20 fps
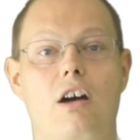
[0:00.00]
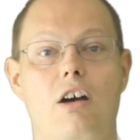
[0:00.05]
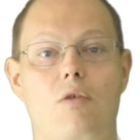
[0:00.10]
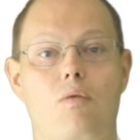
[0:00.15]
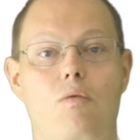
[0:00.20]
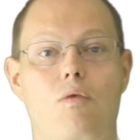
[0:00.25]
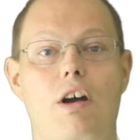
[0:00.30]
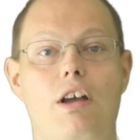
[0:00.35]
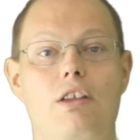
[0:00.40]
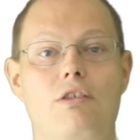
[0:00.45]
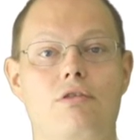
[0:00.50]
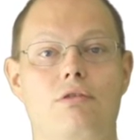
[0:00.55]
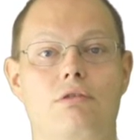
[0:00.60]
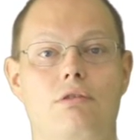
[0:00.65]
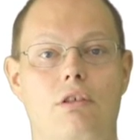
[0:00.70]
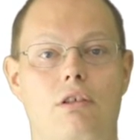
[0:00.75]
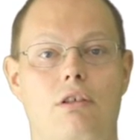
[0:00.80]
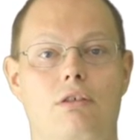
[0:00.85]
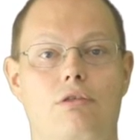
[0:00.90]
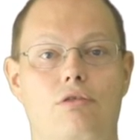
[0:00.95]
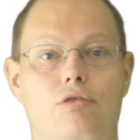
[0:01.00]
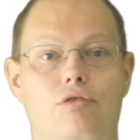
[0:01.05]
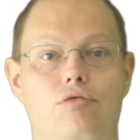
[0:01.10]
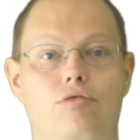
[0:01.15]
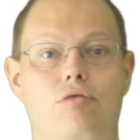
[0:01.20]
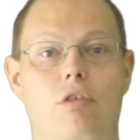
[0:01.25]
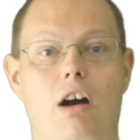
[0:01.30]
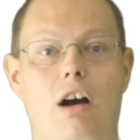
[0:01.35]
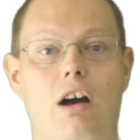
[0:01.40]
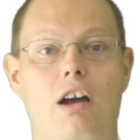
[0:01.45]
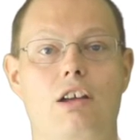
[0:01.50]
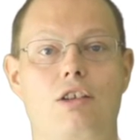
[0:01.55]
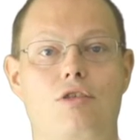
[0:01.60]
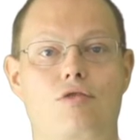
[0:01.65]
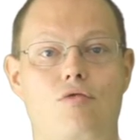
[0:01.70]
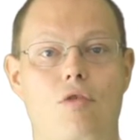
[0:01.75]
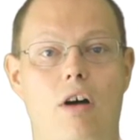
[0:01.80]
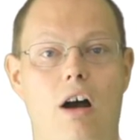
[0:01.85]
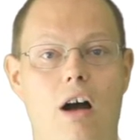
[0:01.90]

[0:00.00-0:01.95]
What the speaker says: When you now try to